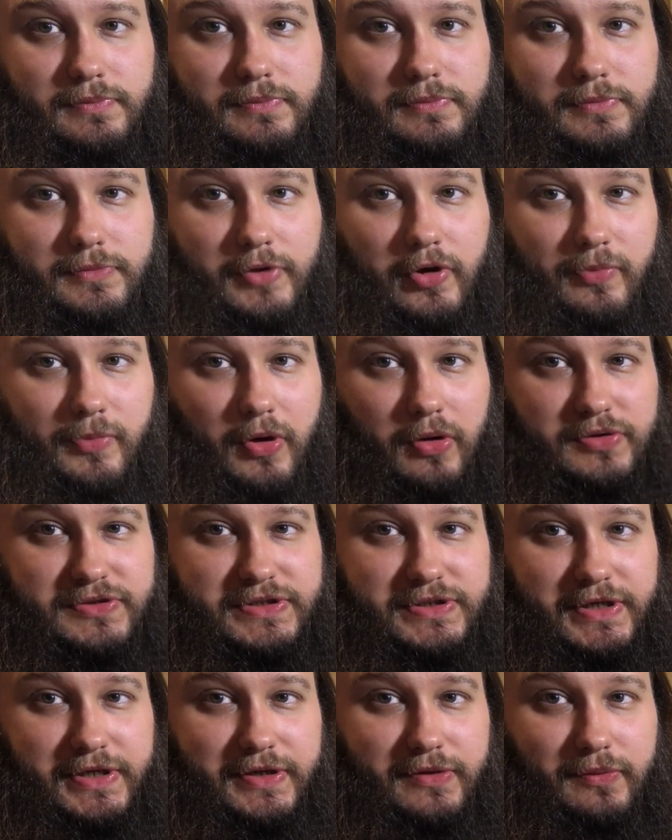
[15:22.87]
No
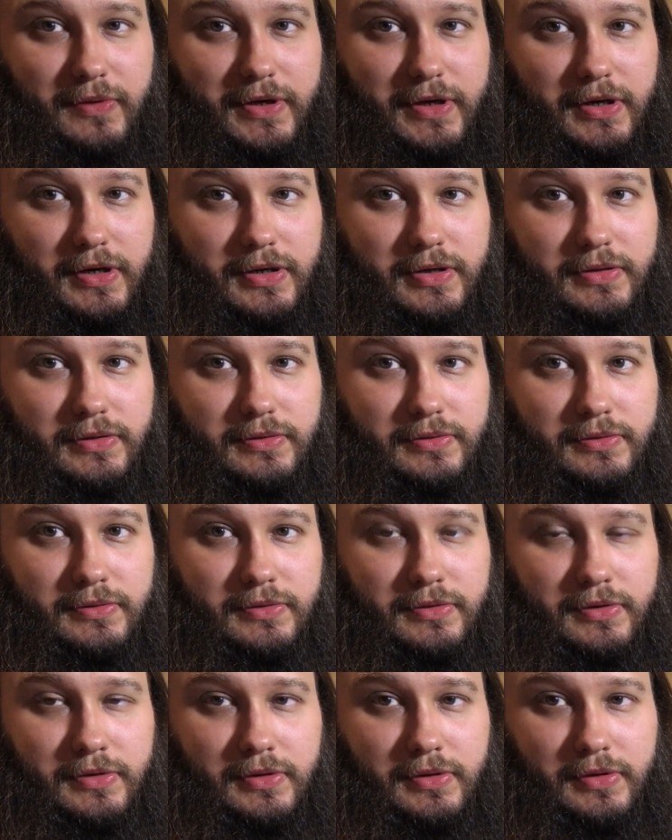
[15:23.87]
bulging anywhere.
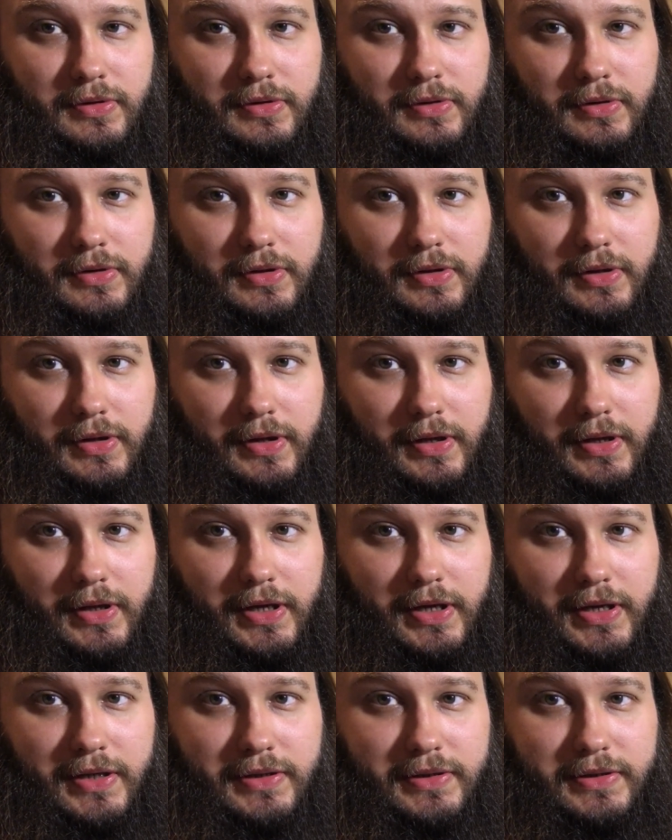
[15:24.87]

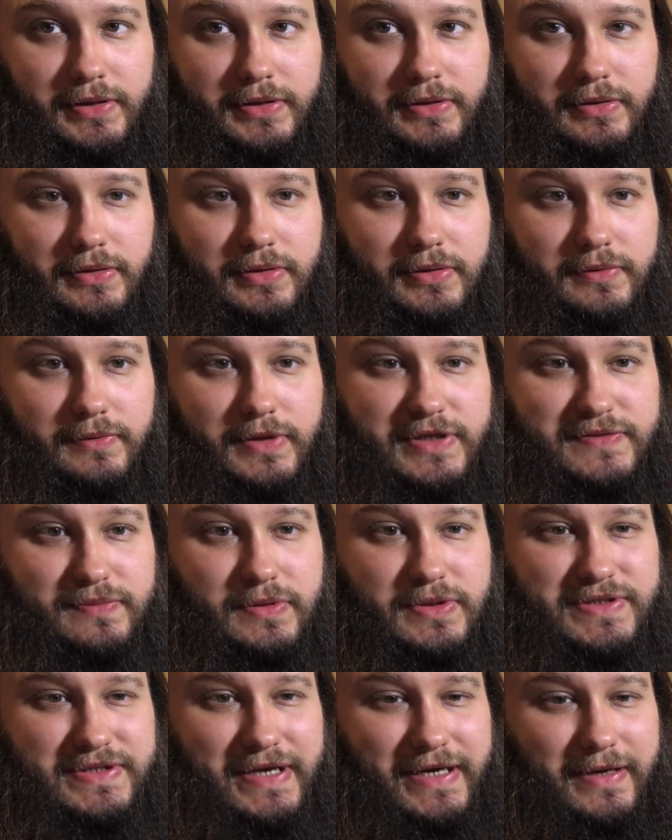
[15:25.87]
And This
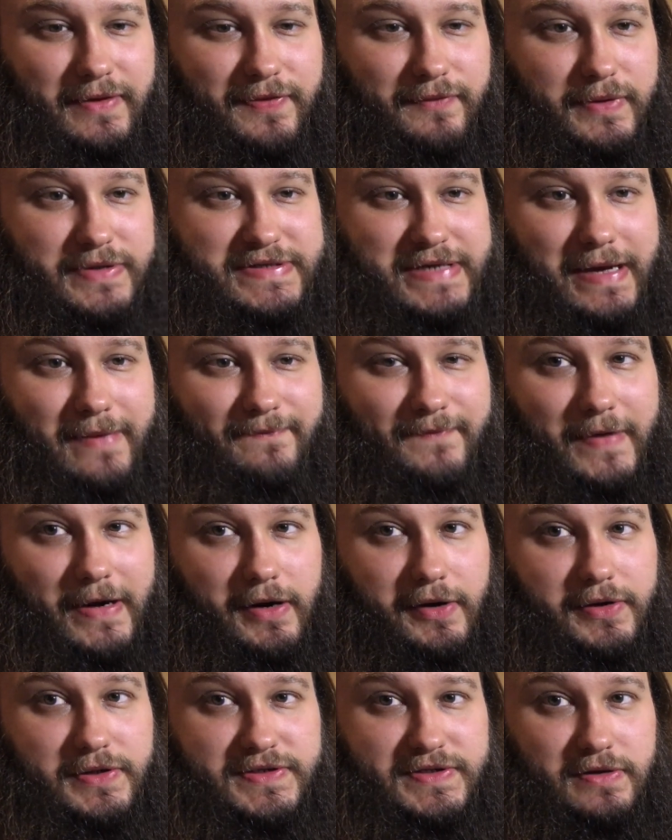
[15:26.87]
one's like a 3-time
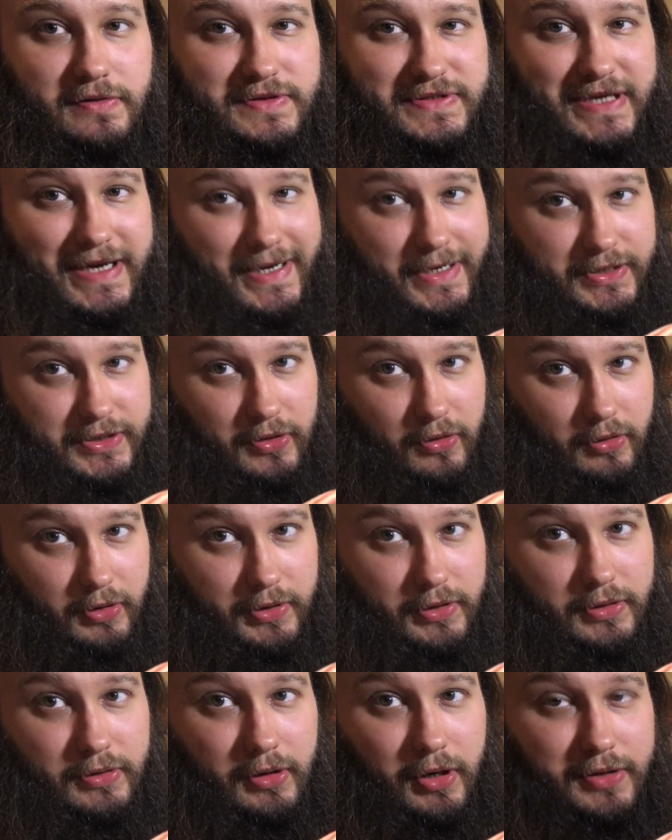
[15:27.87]
fired, so it's kind of
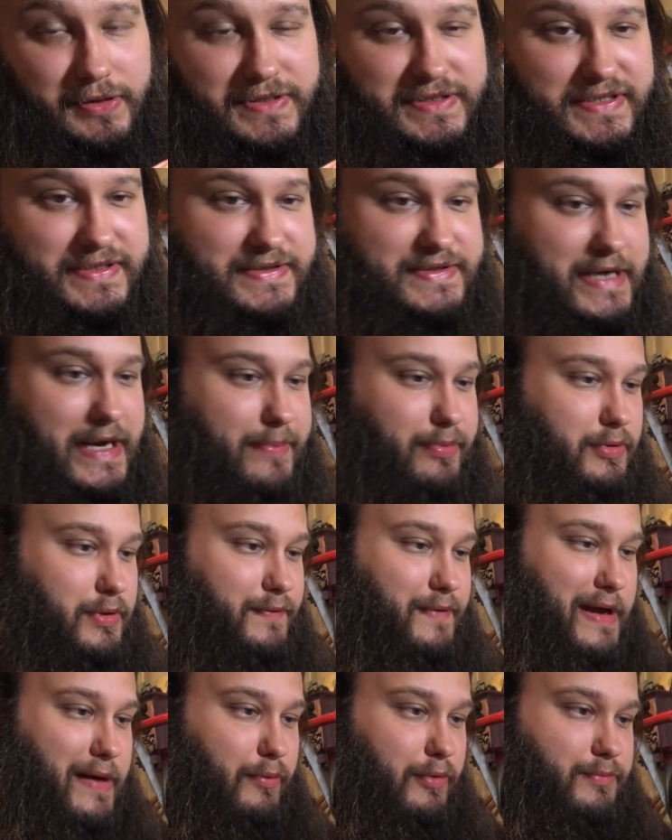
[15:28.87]
dark. Hard to see the taper
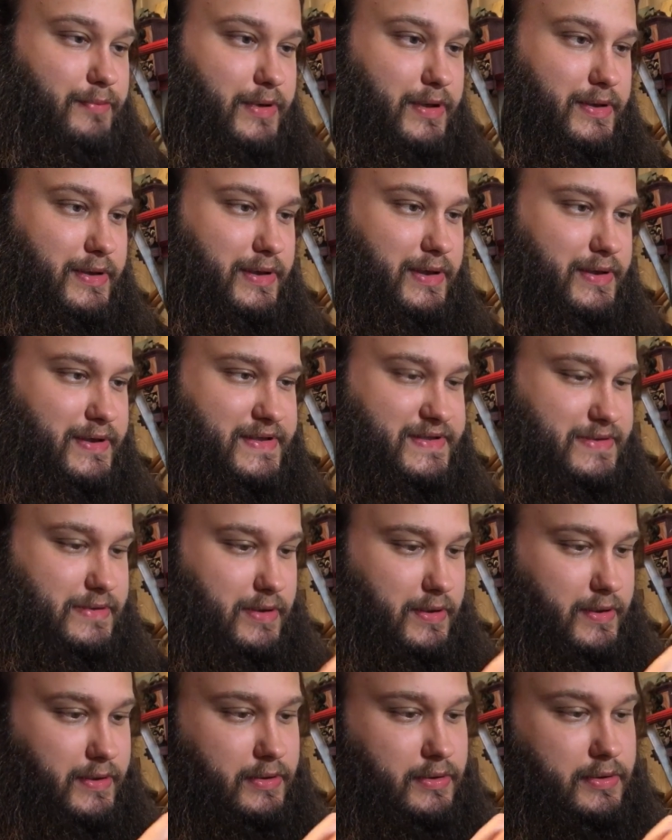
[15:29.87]
on that one, but it is
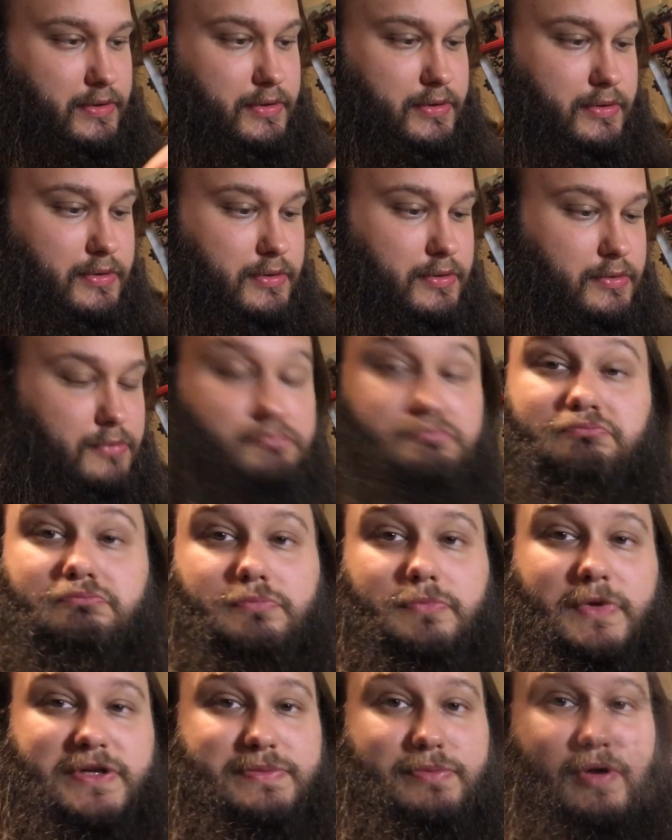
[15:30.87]
there.
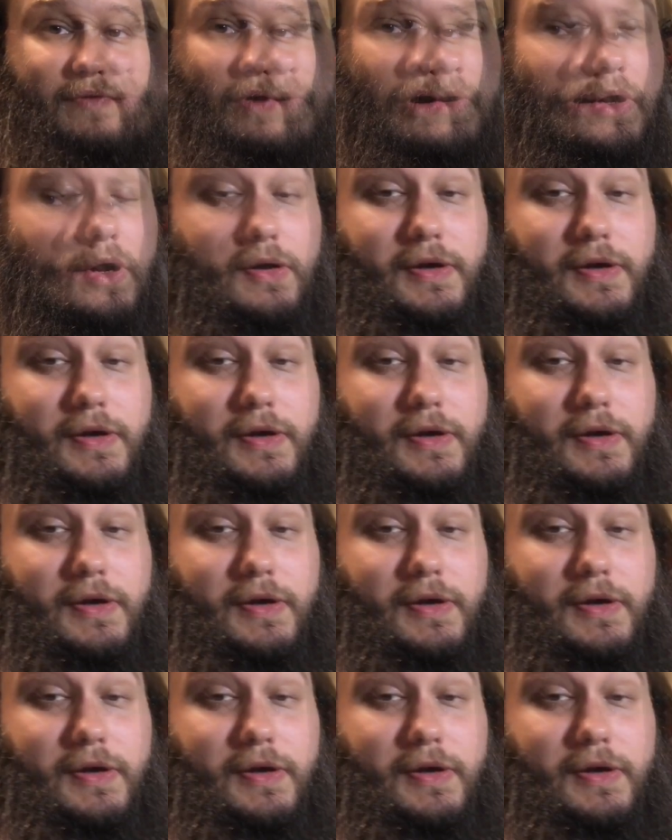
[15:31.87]
Let's move on.